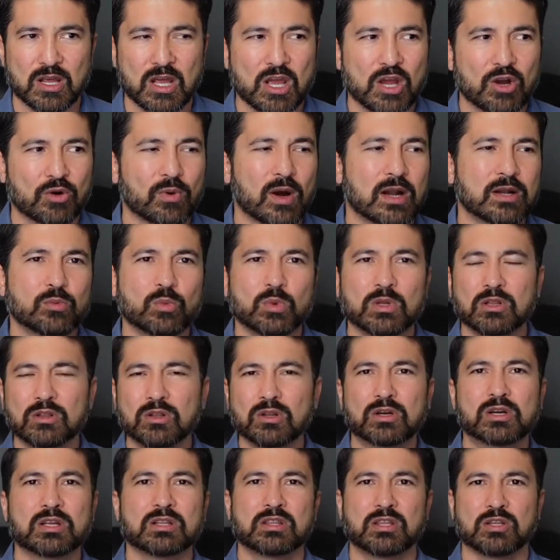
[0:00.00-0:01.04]
right, and we
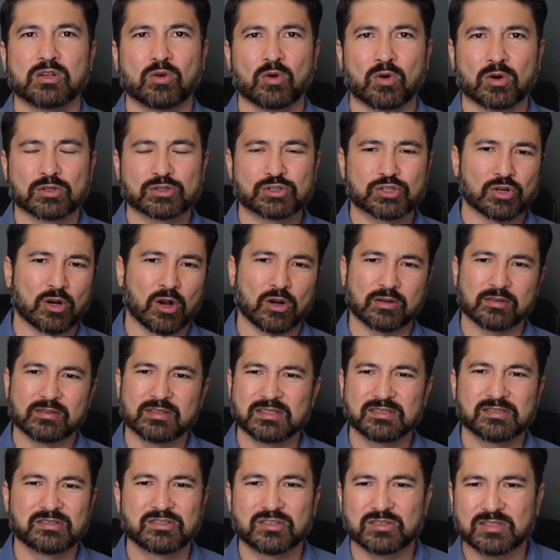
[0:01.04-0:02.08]
look at the org chart, and this
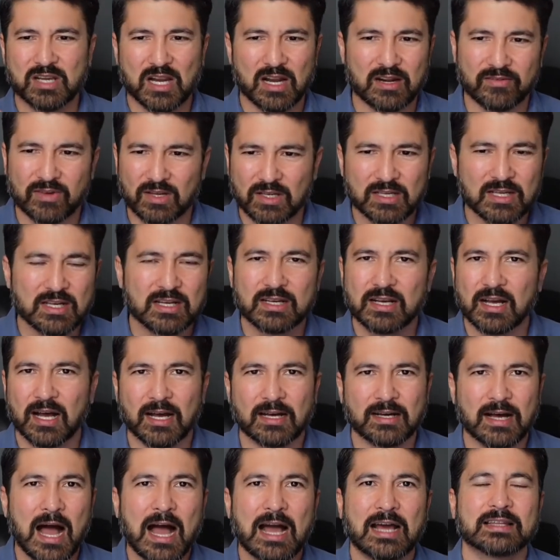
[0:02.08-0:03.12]
is just kind of a
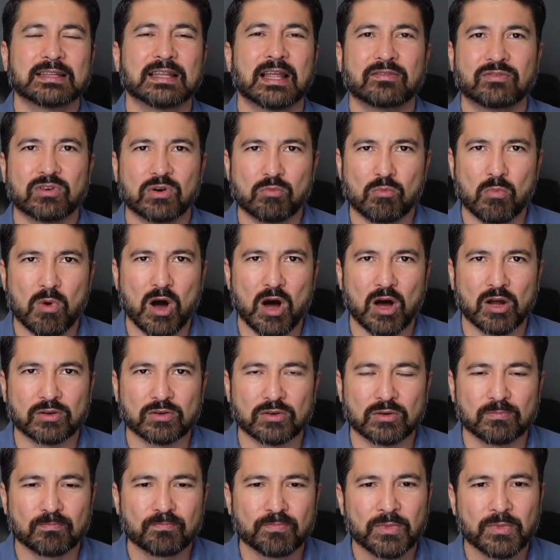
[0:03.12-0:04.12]
high-level model,